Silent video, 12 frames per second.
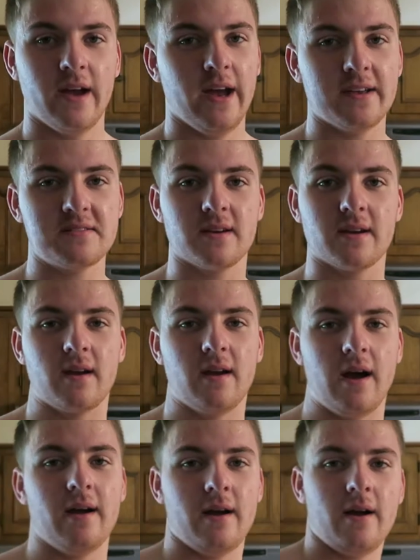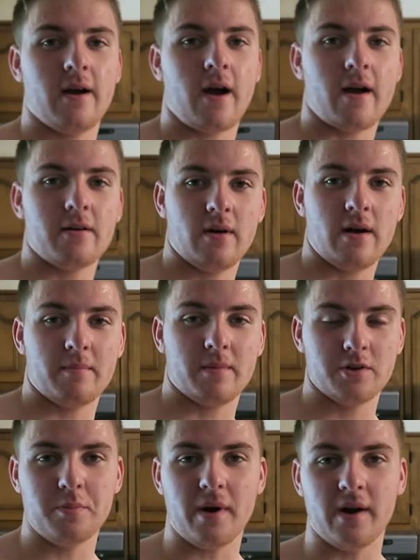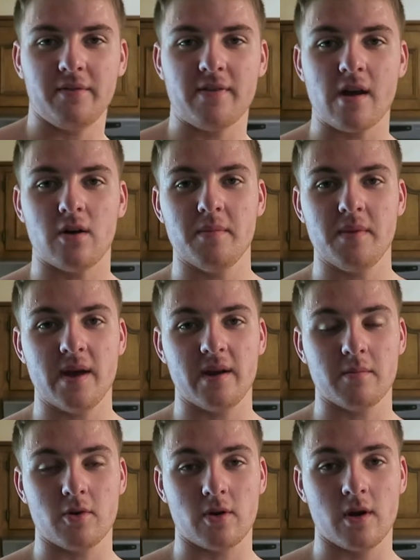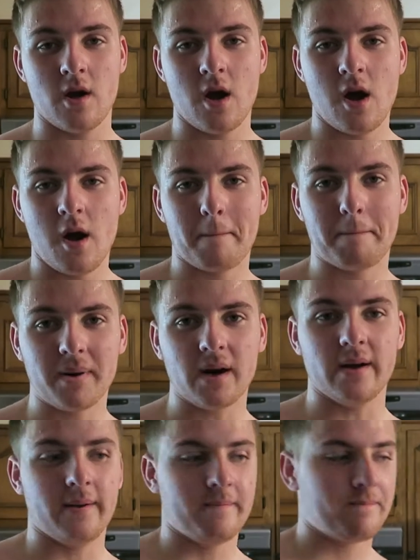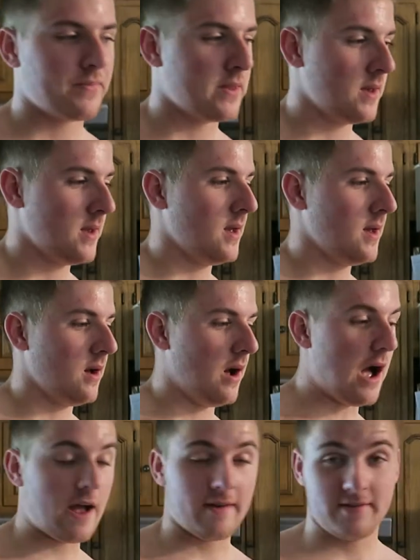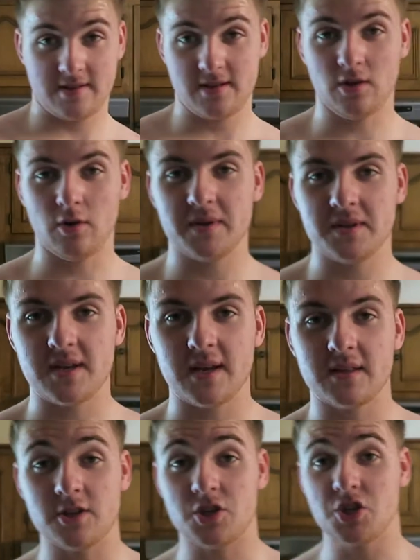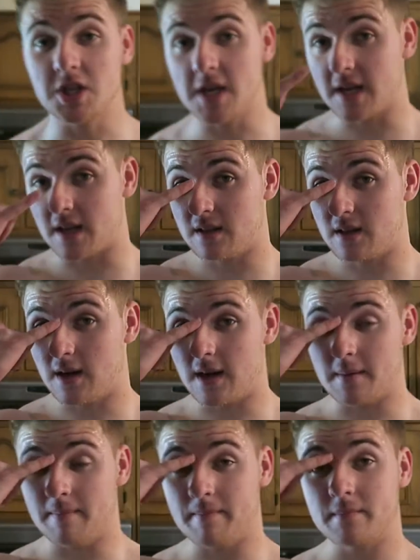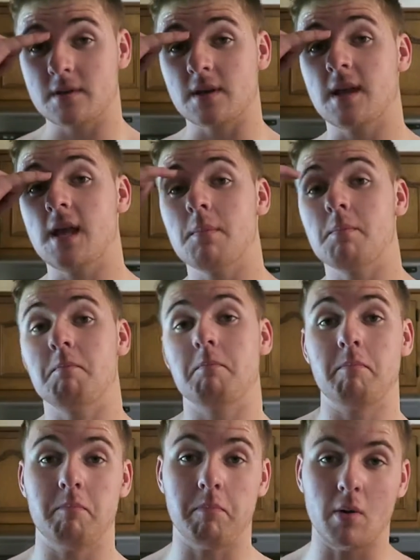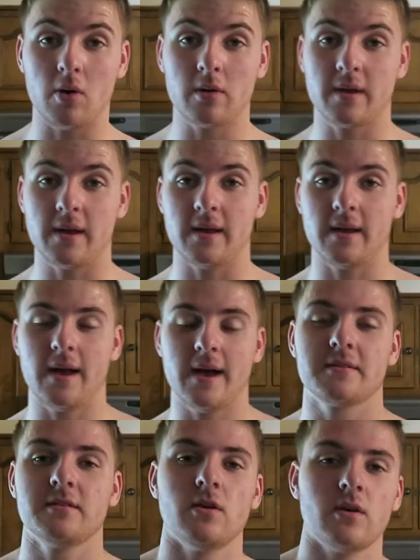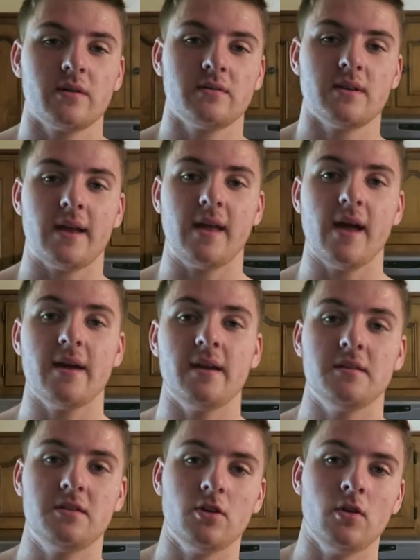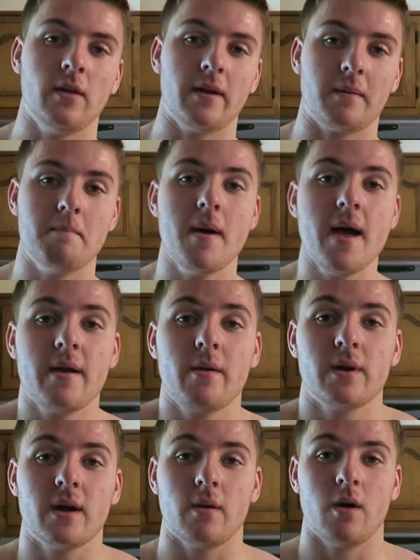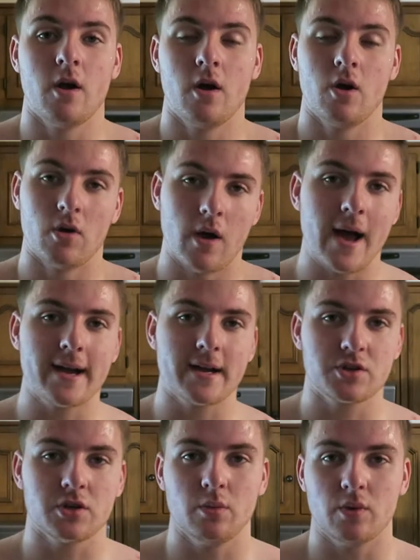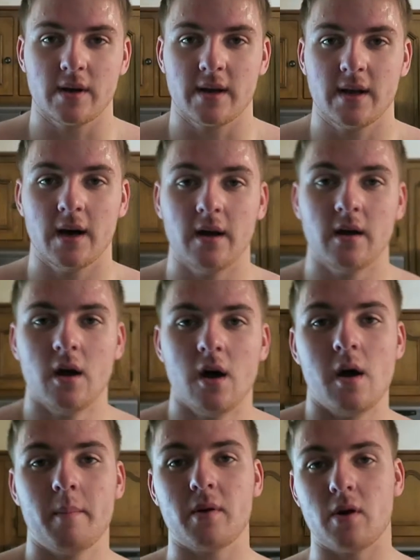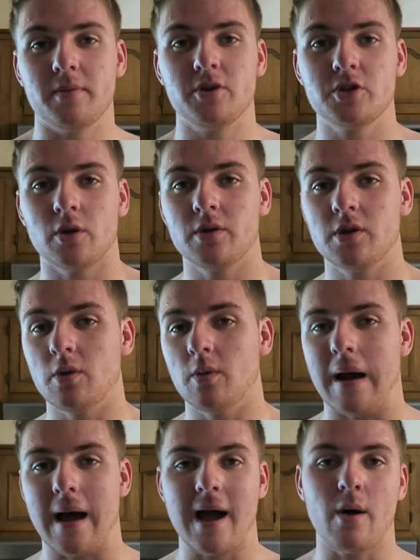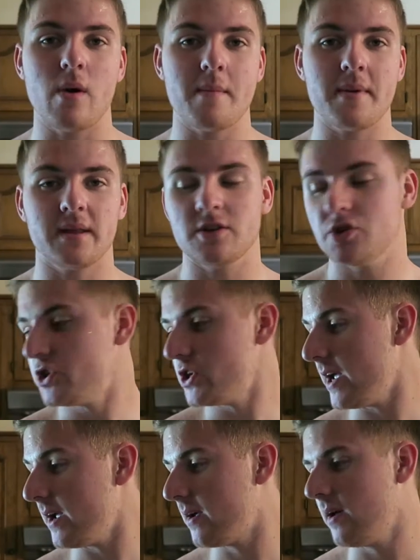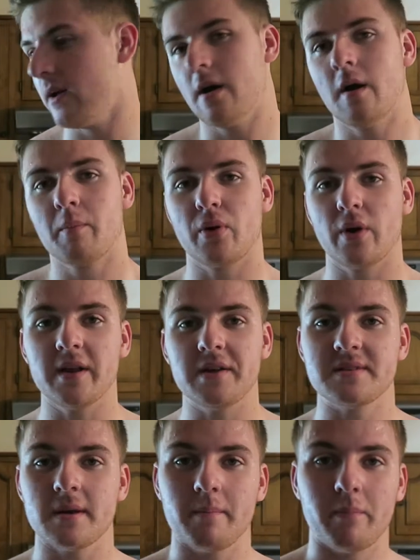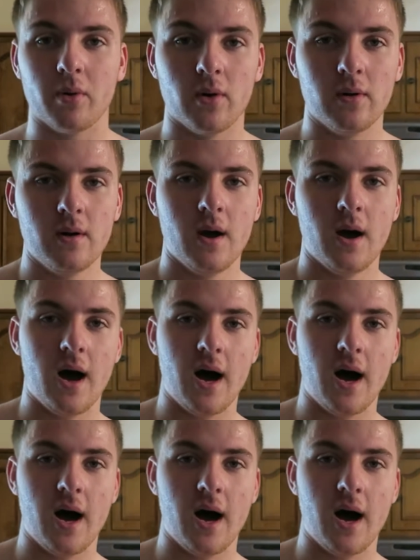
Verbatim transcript: It's like I don't have much body fat on me anymore, but I've still been taking the shake to keep bulking as long as I can until like May when I actually want to cut. But I'll be showing you how I make the shake. Pretty simple.